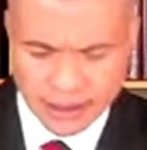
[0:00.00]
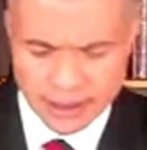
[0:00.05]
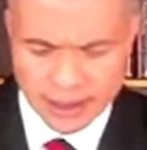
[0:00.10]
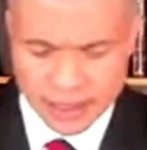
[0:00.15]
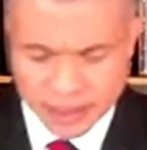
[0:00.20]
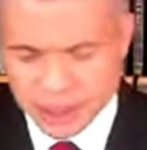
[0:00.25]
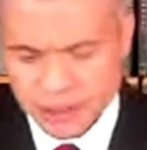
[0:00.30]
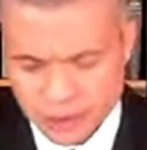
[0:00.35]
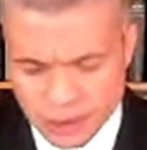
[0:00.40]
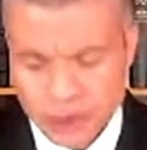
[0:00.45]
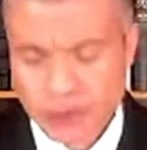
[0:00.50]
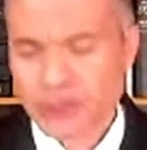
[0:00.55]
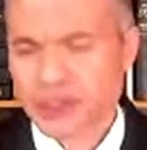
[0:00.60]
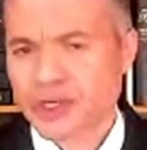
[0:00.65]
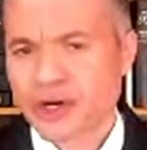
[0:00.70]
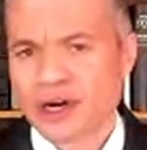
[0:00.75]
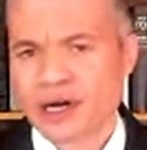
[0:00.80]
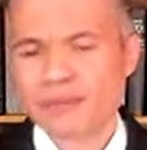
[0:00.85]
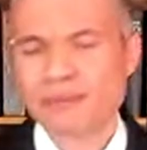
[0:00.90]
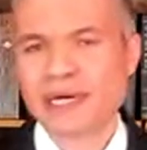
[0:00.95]
Listen to
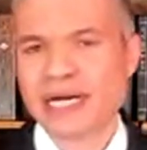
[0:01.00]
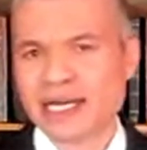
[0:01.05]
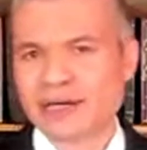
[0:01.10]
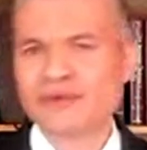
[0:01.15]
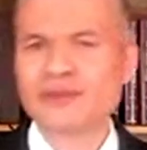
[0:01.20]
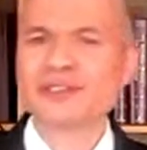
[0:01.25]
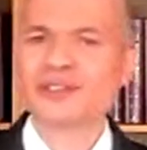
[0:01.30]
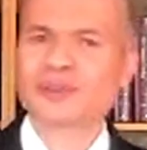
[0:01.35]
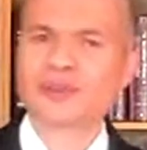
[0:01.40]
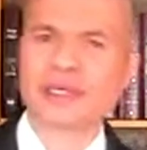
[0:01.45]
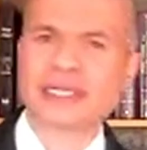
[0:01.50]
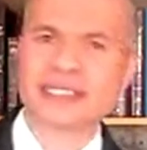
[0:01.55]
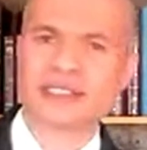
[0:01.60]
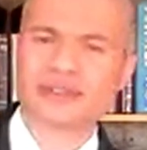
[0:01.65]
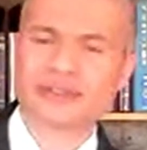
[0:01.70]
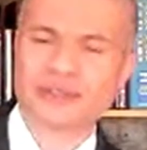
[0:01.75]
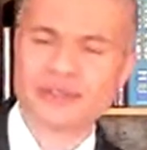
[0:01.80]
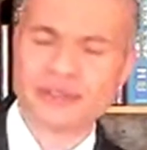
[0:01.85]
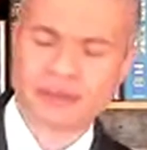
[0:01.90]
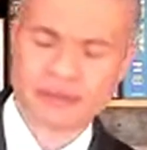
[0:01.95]
Psalm
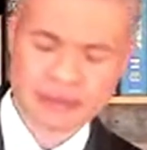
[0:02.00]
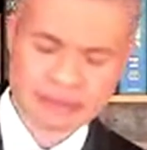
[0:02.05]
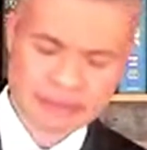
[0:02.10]
122.